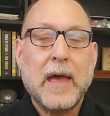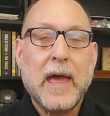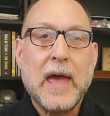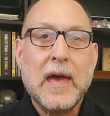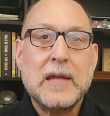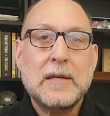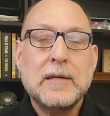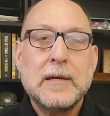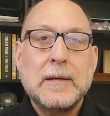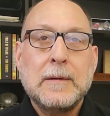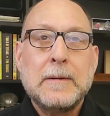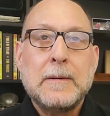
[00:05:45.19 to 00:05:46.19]
And
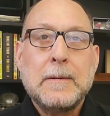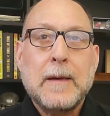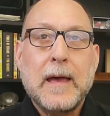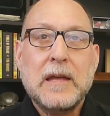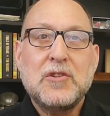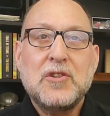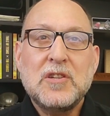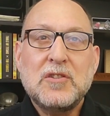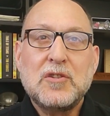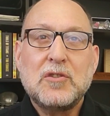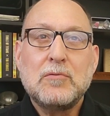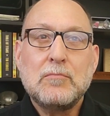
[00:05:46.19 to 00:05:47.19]

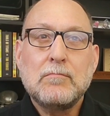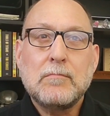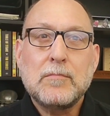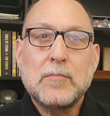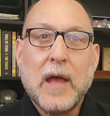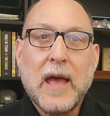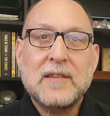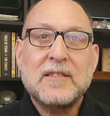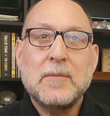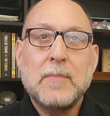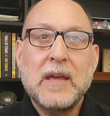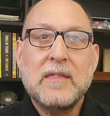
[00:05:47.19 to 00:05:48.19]
just
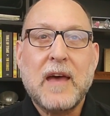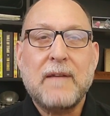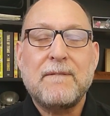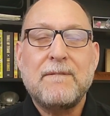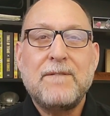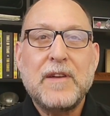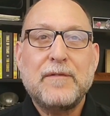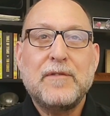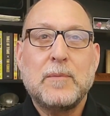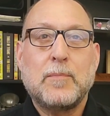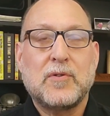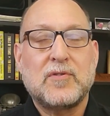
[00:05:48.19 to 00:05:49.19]
estimate that
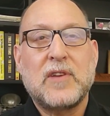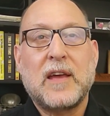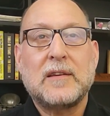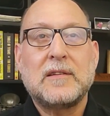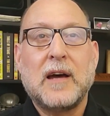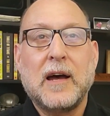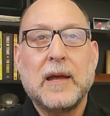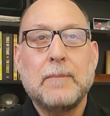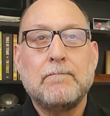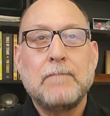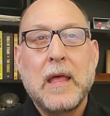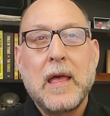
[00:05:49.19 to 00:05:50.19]
50% time.